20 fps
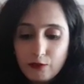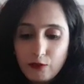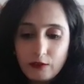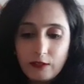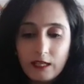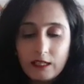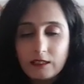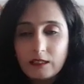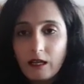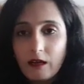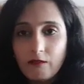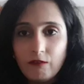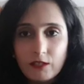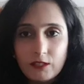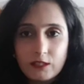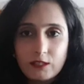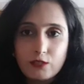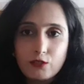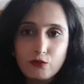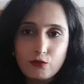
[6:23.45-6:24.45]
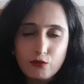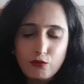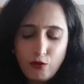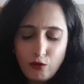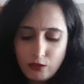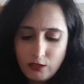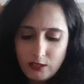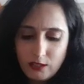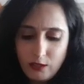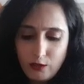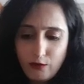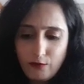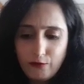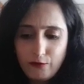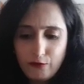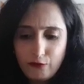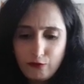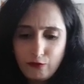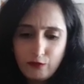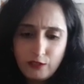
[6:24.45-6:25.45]
So that covers 2 doses out
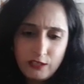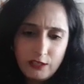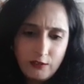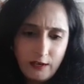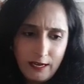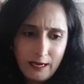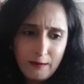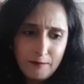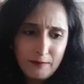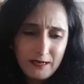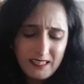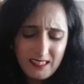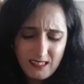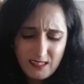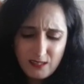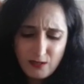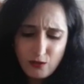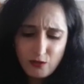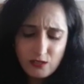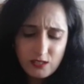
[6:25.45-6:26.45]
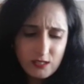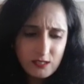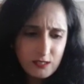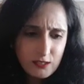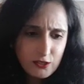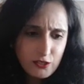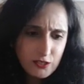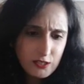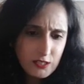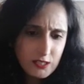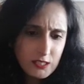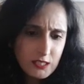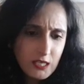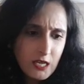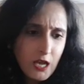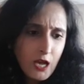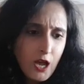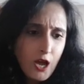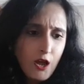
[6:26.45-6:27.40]
of 3 recommended dosages